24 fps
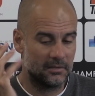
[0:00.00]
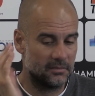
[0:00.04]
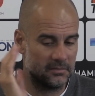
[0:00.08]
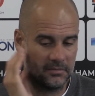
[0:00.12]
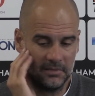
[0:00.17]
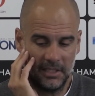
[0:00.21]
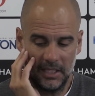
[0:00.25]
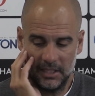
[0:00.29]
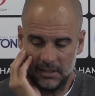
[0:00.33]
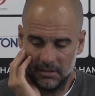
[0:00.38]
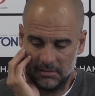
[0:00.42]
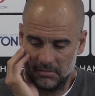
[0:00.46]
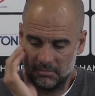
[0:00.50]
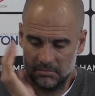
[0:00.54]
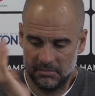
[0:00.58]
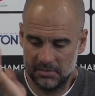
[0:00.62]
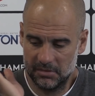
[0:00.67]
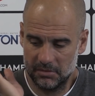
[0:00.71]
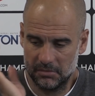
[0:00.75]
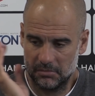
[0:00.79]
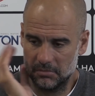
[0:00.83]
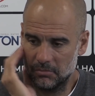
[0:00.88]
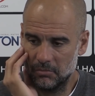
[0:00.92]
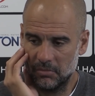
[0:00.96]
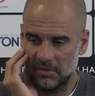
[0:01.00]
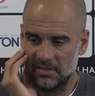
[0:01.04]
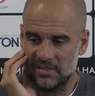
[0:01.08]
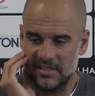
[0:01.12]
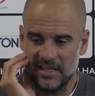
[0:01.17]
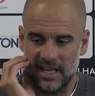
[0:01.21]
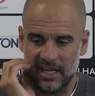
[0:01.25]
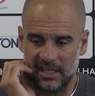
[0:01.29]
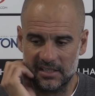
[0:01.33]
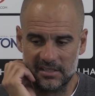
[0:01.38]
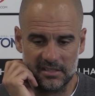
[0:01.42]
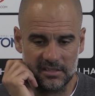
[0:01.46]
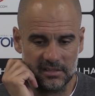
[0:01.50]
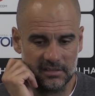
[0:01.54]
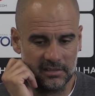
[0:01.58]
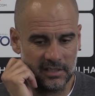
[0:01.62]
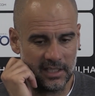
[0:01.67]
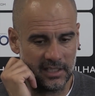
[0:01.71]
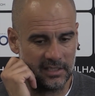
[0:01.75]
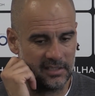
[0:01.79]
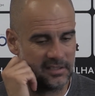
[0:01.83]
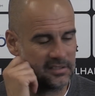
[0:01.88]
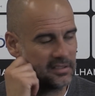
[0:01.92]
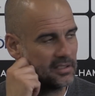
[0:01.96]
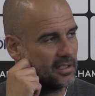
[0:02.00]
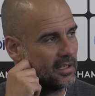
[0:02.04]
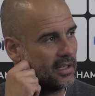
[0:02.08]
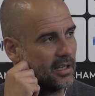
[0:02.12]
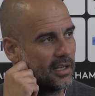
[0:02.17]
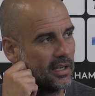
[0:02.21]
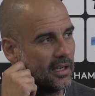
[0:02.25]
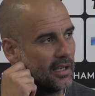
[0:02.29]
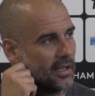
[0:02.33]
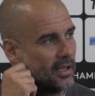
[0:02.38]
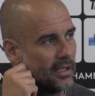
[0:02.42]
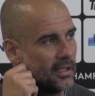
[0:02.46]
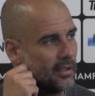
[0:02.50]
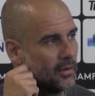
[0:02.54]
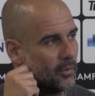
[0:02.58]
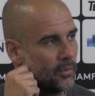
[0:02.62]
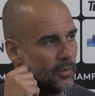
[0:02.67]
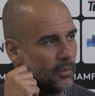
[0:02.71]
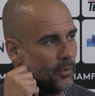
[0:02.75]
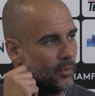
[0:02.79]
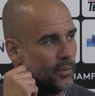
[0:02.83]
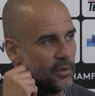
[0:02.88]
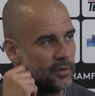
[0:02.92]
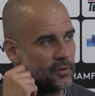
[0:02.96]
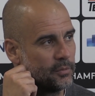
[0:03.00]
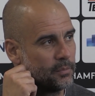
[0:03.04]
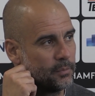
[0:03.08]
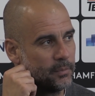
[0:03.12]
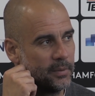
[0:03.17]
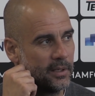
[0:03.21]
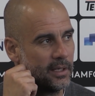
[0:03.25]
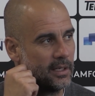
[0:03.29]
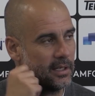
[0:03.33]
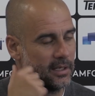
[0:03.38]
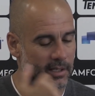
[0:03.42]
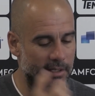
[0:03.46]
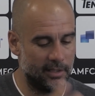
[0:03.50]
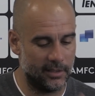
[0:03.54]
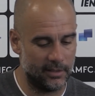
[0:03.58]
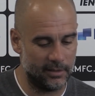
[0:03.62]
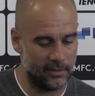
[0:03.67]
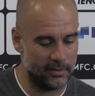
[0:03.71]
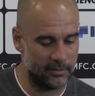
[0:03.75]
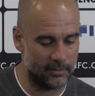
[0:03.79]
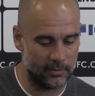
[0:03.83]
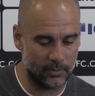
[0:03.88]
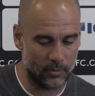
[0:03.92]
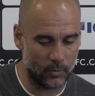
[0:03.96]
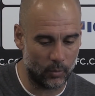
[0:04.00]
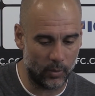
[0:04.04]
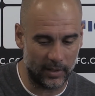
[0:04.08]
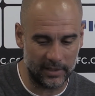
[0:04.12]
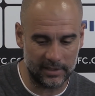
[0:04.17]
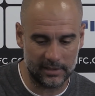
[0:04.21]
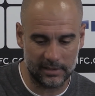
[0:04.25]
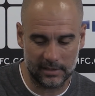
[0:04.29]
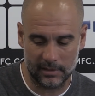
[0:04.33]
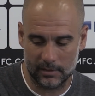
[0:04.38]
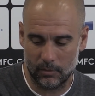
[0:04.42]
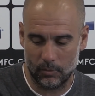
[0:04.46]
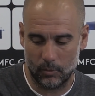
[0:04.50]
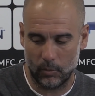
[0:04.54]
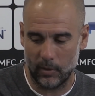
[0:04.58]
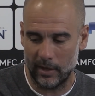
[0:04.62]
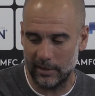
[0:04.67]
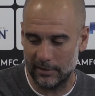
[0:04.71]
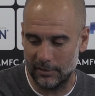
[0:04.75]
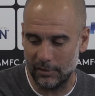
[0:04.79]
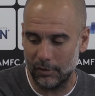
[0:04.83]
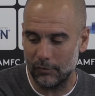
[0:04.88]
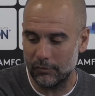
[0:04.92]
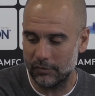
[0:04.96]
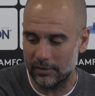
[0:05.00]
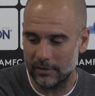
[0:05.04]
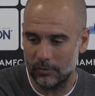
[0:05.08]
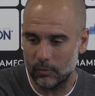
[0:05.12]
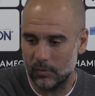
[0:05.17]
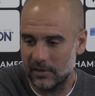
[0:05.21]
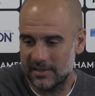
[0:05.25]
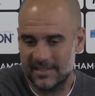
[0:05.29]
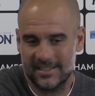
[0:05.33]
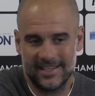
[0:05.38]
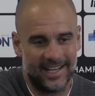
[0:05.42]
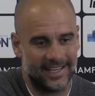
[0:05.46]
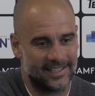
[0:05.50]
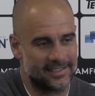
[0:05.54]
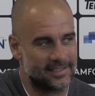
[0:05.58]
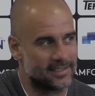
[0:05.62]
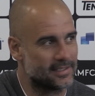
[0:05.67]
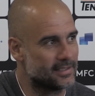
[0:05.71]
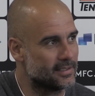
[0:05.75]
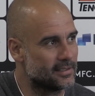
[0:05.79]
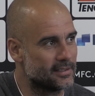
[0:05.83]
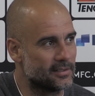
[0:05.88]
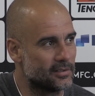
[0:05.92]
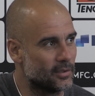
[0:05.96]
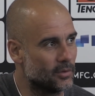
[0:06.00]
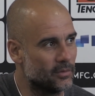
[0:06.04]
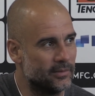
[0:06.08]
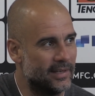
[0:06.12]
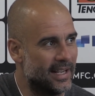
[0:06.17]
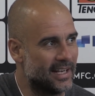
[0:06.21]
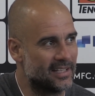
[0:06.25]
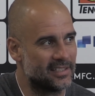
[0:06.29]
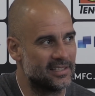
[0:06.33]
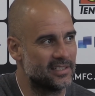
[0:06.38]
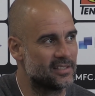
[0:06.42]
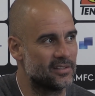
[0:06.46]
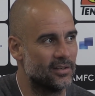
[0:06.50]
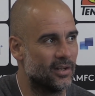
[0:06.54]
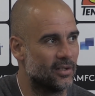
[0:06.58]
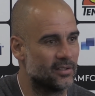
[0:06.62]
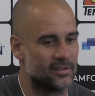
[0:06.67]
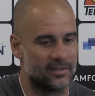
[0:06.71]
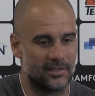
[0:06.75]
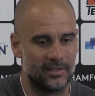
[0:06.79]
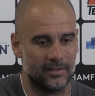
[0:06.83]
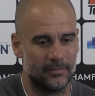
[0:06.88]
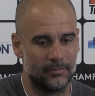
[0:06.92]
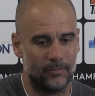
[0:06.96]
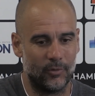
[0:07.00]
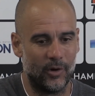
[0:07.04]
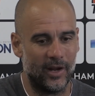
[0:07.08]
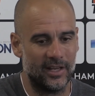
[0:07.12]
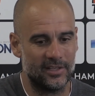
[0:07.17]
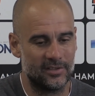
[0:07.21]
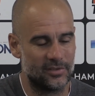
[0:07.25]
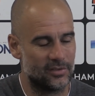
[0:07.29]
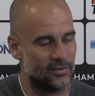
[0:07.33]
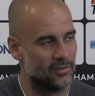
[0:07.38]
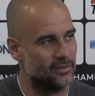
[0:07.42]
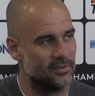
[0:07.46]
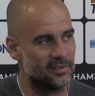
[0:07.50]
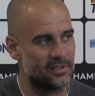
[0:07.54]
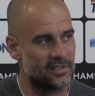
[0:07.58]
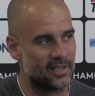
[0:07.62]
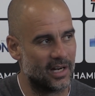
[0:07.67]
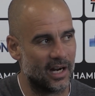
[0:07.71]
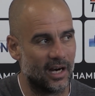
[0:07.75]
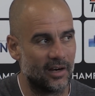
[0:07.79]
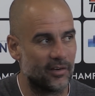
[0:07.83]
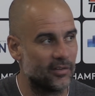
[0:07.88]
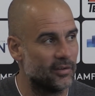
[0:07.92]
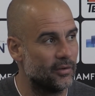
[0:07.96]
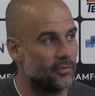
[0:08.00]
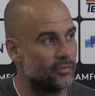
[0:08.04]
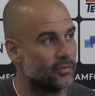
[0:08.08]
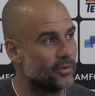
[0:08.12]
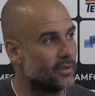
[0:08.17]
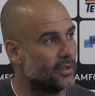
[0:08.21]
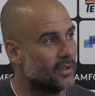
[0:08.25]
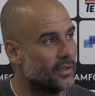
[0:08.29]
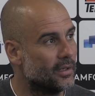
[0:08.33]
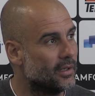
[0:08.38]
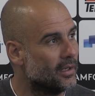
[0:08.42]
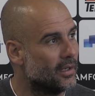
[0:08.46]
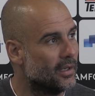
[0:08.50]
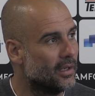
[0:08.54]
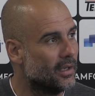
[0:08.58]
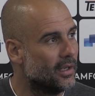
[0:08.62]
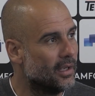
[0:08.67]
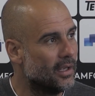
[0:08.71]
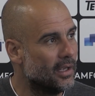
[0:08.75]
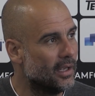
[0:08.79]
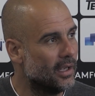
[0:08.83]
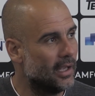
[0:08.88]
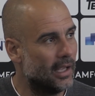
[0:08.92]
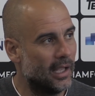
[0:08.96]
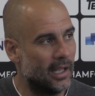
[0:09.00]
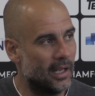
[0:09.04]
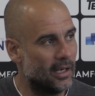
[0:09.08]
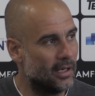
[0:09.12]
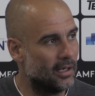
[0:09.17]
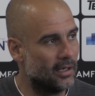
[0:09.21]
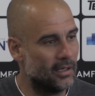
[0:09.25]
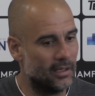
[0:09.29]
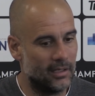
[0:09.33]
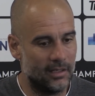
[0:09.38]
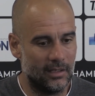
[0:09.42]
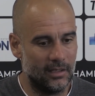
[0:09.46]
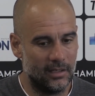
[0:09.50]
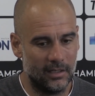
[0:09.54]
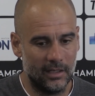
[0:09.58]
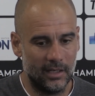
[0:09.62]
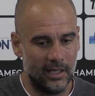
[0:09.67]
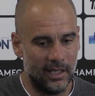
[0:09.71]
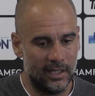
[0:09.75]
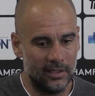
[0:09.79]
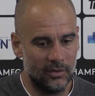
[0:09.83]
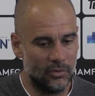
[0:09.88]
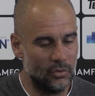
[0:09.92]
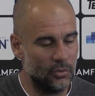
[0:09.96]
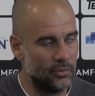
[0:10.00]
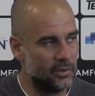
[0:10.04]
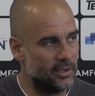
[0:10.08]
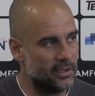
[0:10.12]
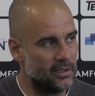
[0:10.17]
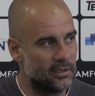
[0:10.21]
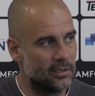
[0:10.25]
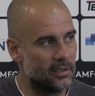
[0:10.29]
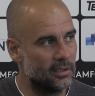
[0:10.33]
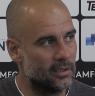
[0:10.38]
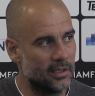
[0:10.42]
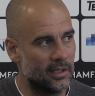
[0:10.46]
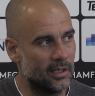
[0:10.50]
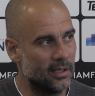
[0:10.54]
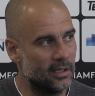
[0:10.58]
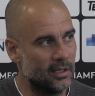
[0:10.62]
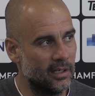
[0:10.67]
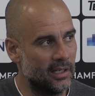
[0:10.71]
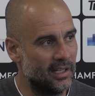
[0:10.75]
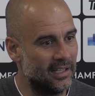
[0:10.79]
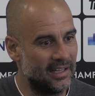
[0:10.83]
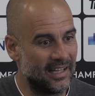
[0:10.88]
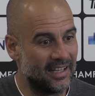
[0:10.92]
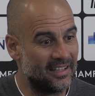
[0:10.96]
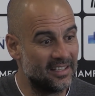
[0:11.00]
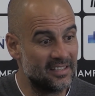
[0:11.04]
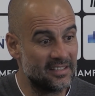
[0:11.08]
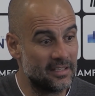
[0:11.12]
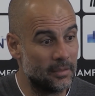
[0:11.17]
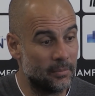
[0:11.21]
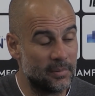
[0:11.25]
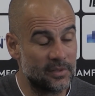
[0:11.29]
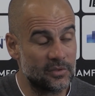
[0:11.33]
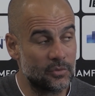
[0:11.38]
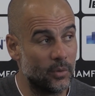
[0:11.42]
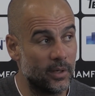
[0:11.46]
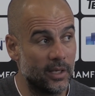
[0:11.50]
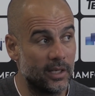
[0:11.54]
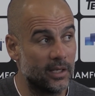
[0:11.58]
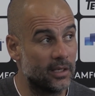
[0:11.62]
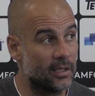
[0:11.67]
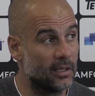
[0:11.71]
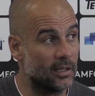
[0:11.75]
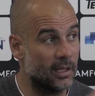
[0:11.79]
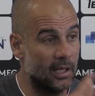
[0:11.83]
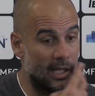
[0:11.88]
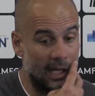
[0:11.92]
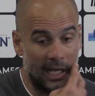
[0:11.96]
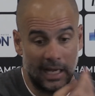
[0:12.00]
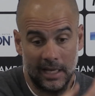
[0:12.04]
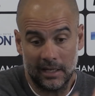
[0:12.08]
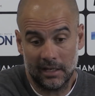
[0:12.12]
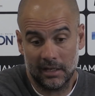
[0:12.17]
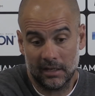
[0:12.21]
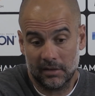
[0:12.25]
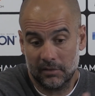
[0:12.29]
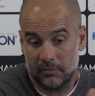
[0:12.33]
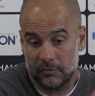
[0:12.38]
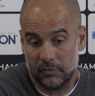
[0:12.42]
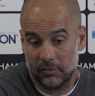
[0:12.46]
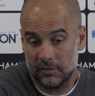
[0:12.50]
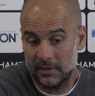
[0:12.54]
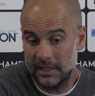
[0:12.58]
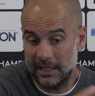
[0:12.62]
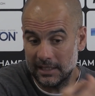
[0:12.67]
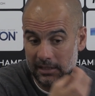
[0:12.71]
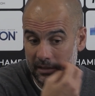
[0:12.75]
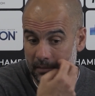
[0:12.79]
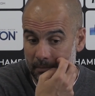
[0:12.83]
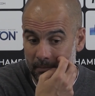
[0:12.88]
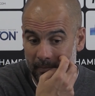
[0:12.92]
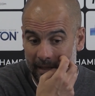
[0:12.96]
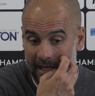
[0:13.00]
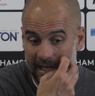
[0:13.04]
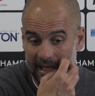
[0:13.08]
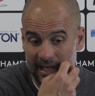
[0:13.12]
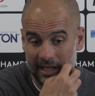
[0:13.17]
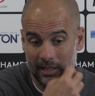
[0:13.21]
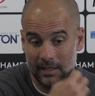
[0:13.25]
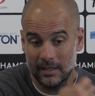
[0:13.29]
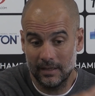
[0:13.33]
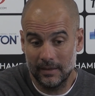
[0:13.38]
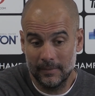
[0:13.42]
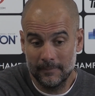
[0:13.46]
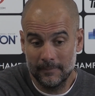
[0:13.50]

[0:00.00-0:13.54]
That so, what's next? That is the we speak quite quite often. What's next? So next is not Brighton, it's Cardiff, and and do it. And that is the best way. I learned for that in my